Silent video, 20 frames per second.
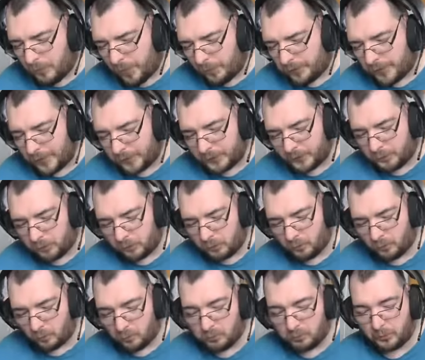the actual
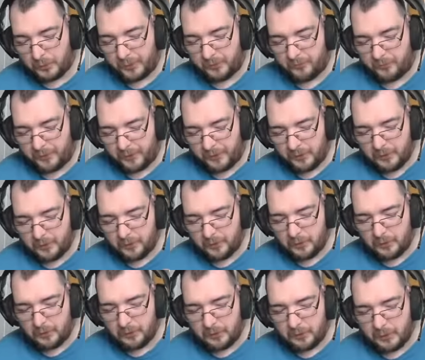sauce or anything,
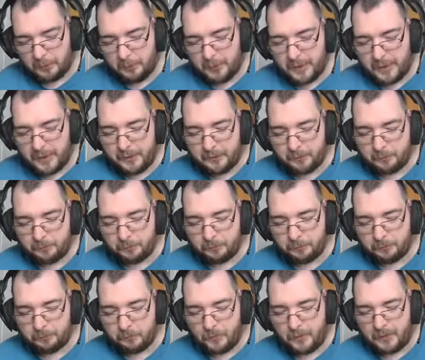the meat
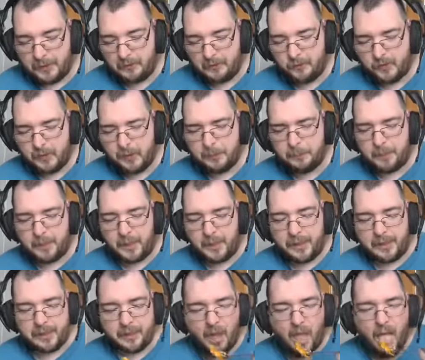is very
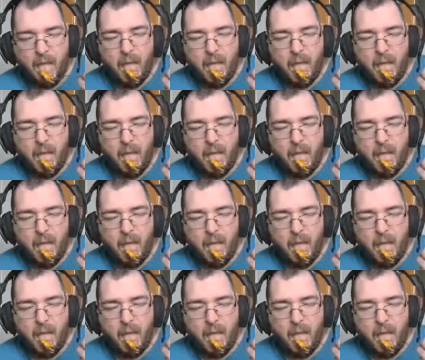plain.